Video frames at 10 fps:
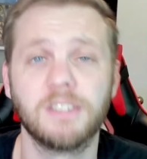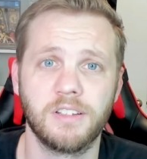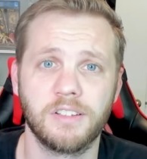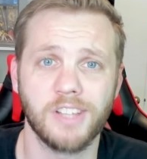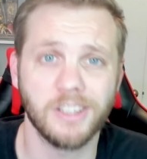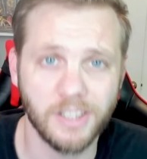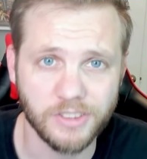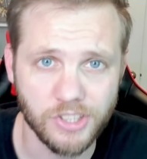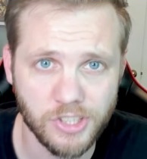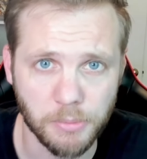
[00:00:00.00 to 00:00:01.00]
Then
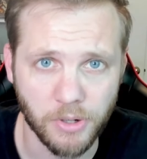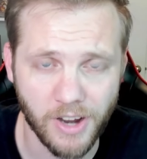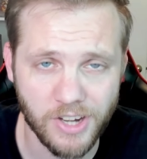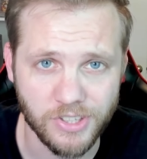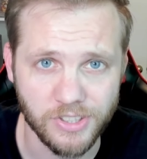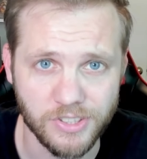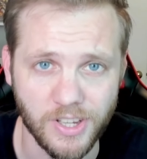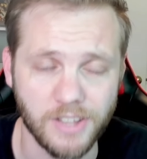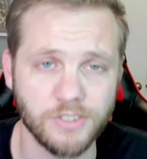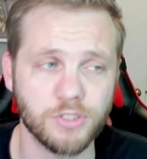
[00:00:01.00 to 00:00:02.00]
like the ship crashes
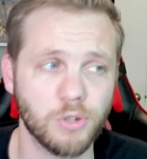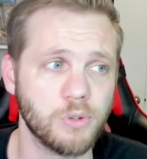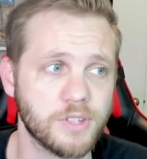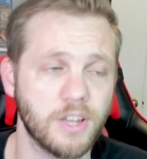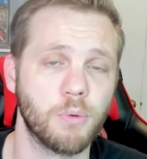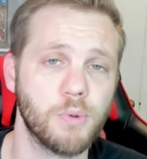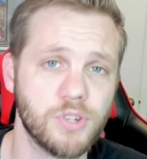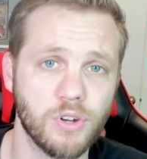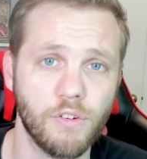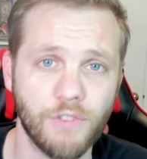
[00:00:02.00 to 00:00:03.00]
and Sol's like, we
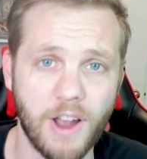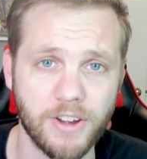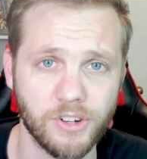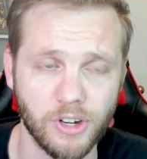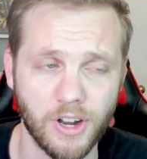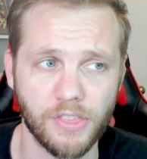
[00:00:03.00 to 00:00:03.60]
should go find her.